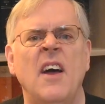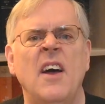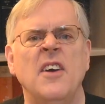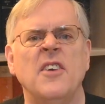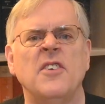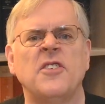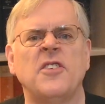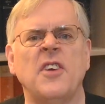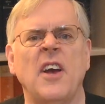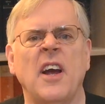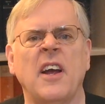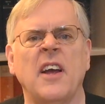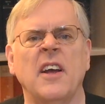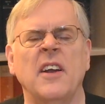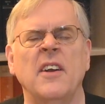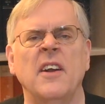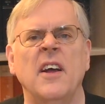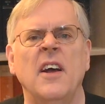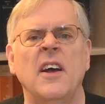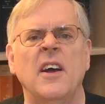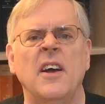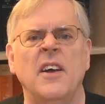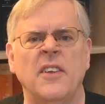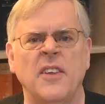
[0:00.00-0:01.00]
Second,
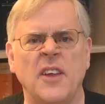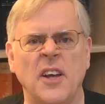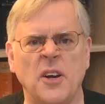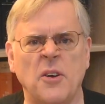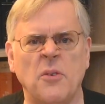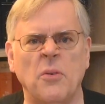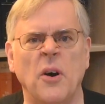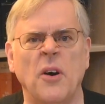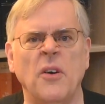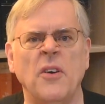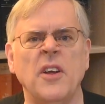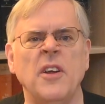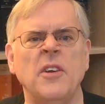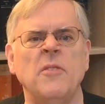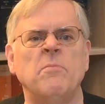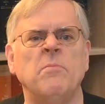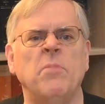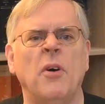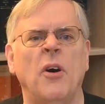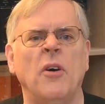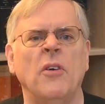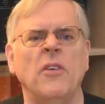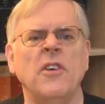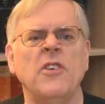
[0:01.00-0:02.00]
they quoted
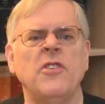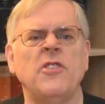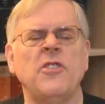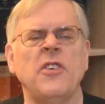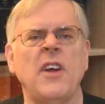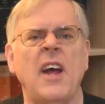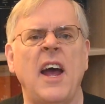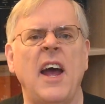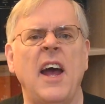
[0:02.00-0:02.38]
Polish